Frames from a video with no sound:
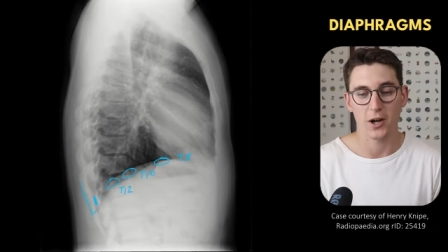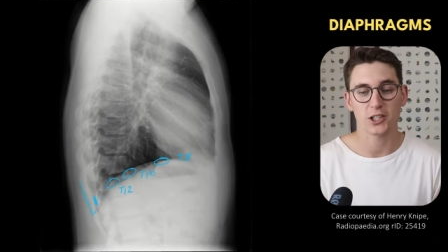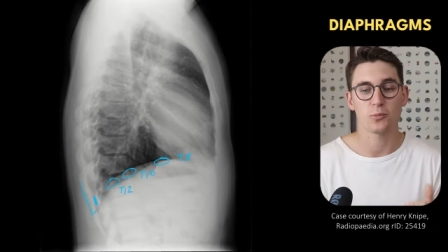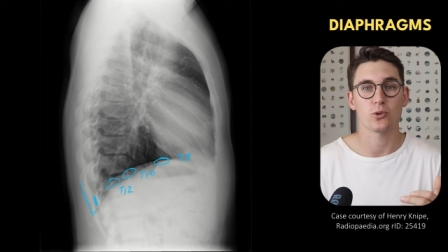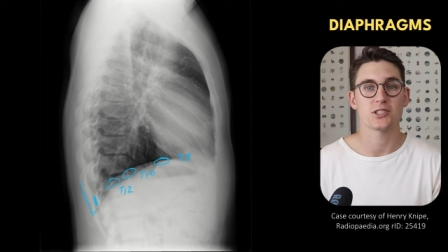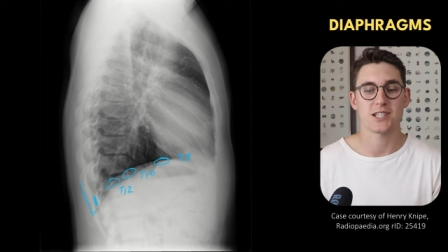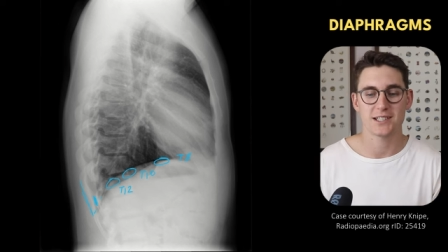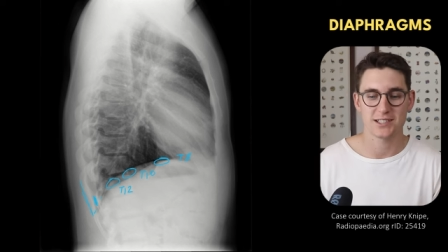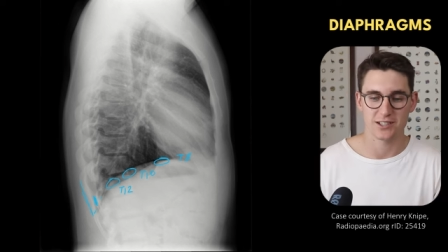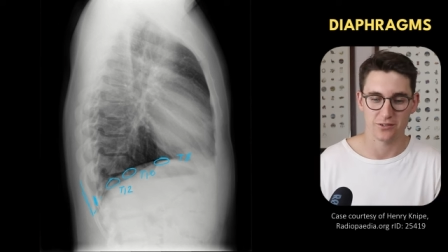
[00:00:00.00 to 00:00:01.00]
much more
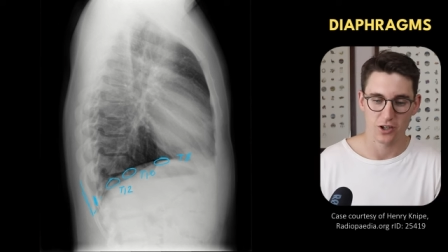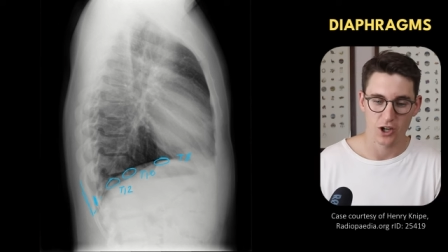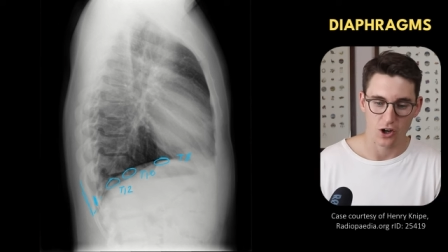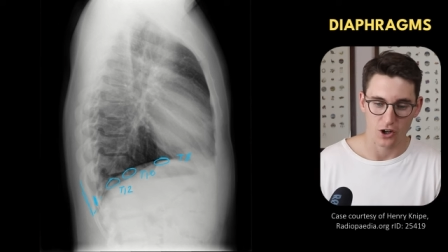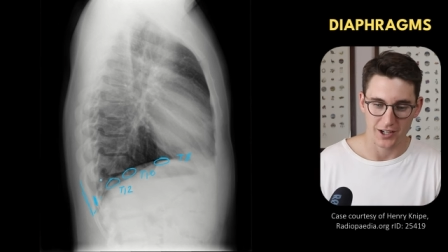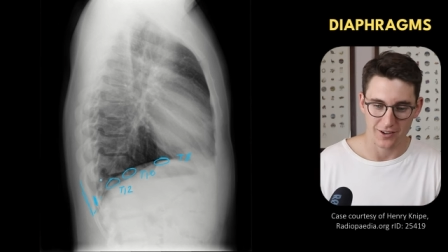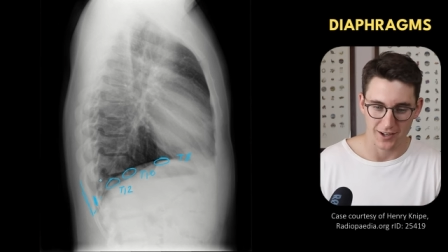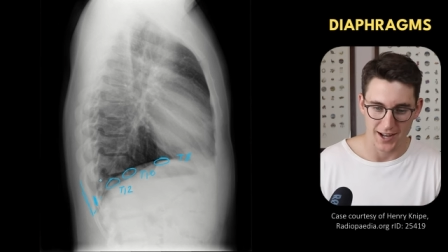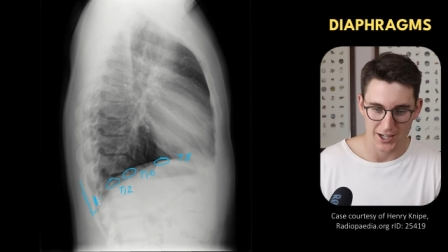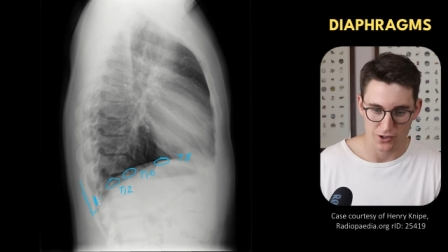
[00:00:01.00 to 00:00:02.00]
sensitive on our
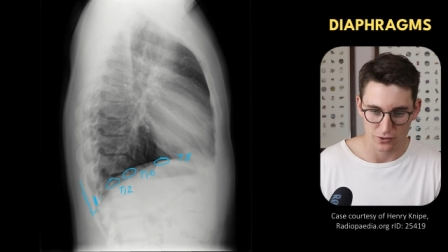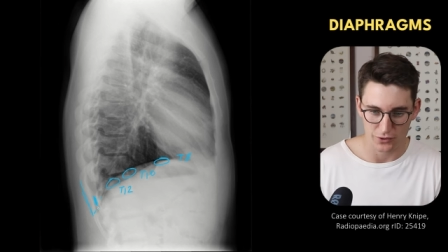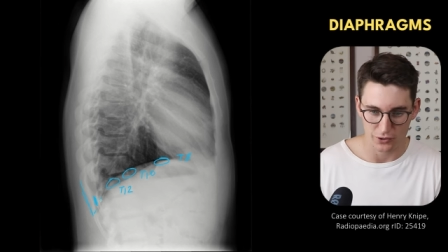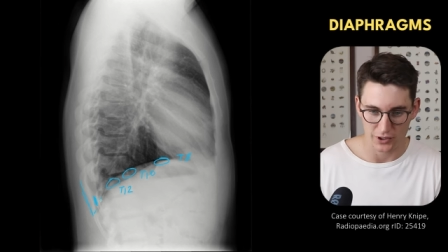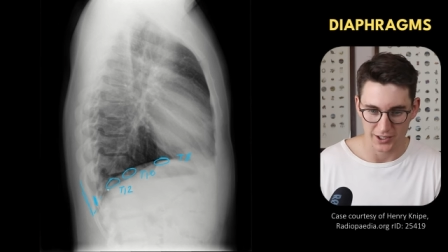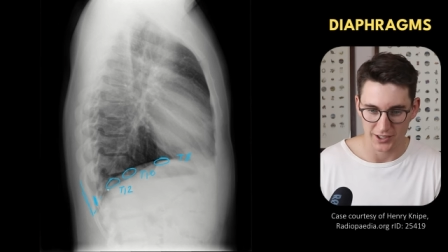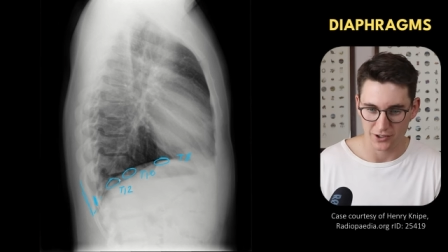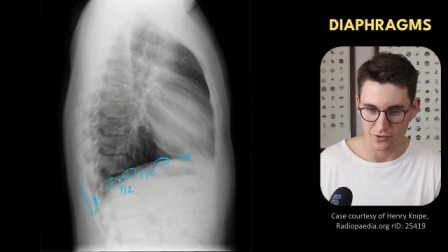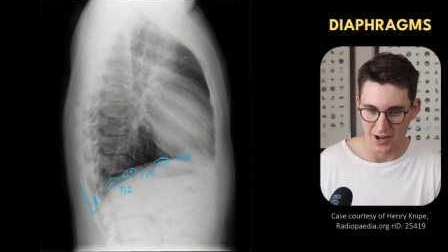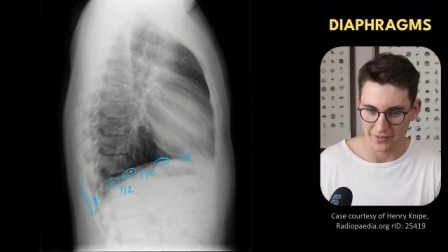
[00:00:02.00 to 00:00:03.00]
lateral view here,
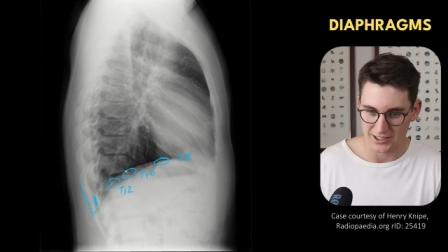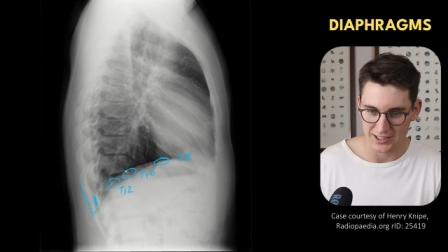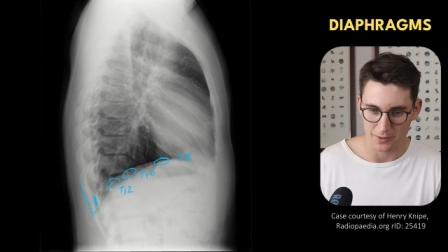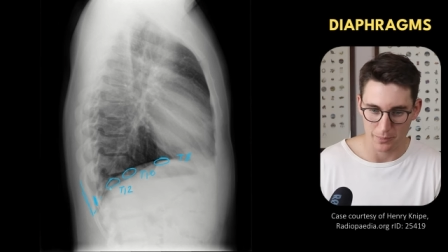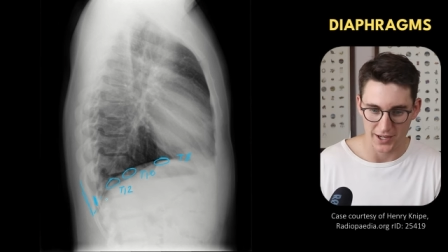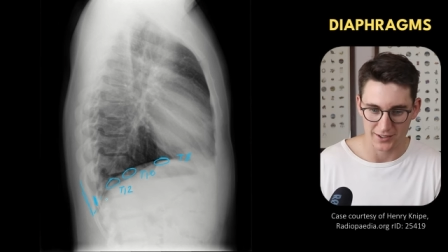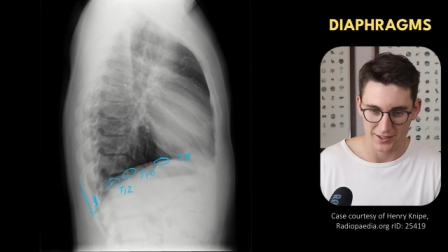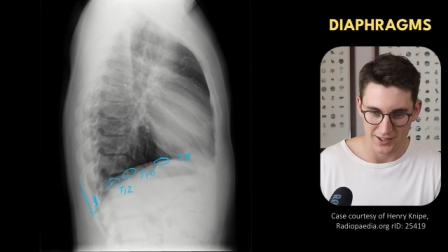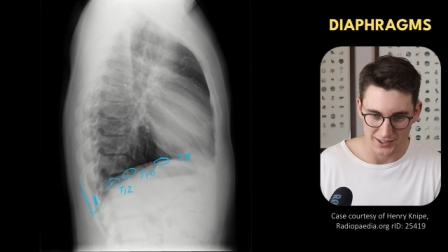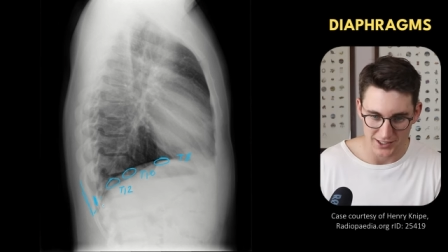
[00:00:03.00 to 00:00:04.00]
gravity
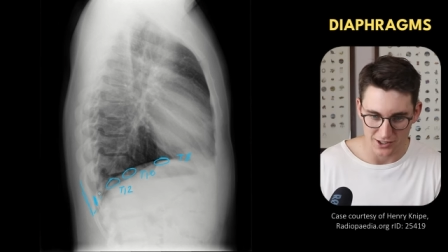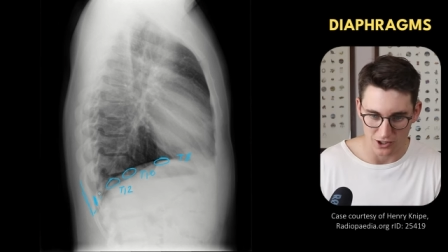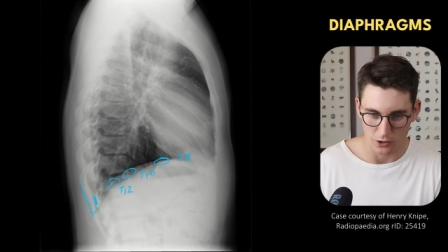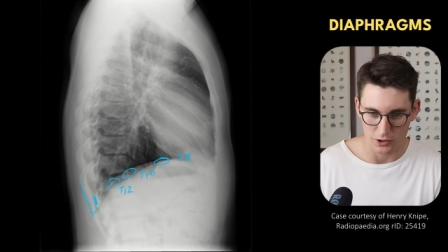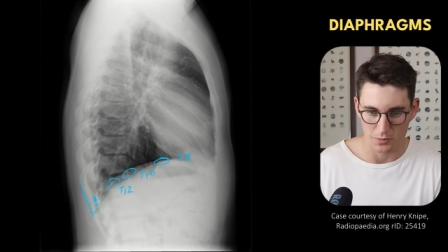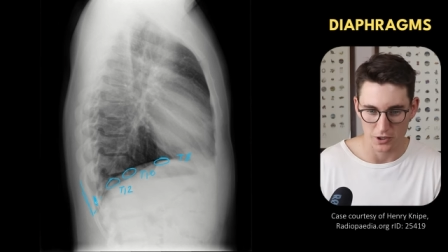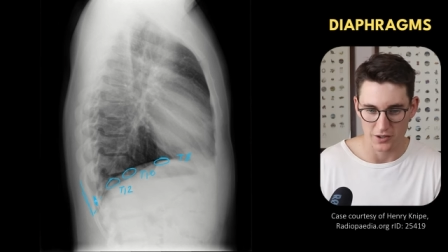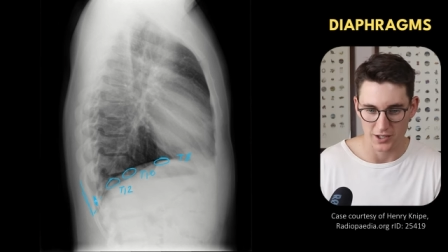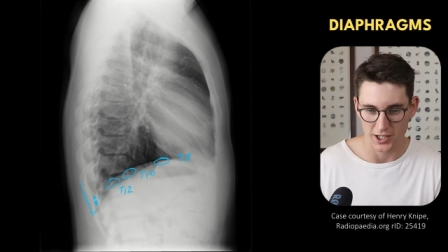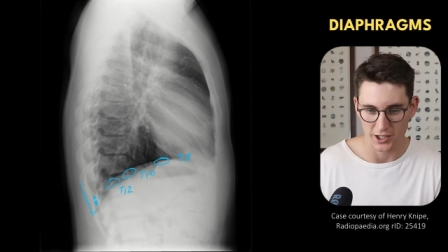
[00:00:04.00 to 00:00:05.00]
dependent. This is the lowest part
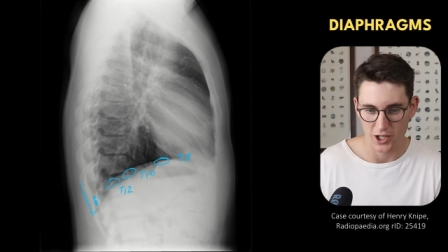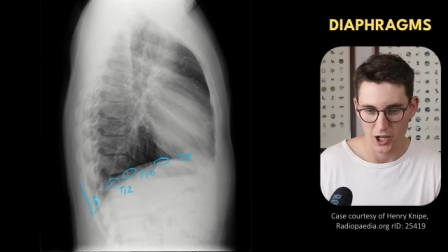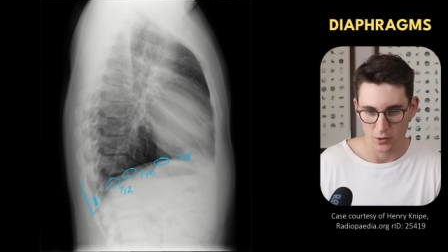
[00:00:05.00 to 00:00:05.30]
of the lung.